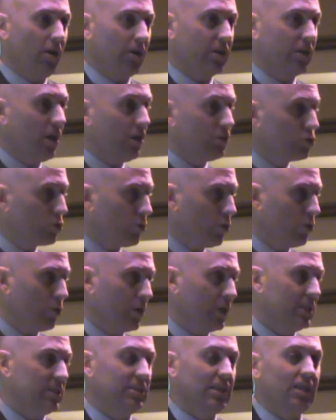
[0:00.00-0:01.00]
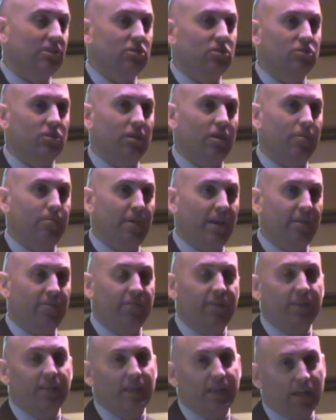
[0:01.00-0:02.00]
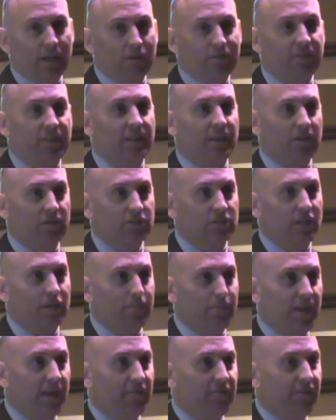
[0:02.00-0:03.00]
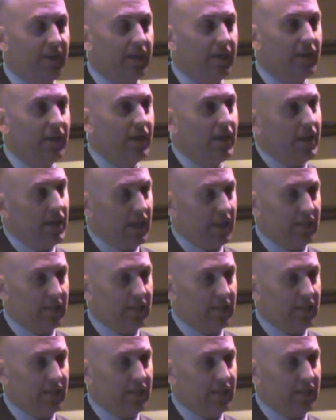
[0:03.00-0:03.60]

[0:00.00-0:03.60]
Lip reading: Our cultural organizations are going to benefit, the Hanover Theater is going to benefit,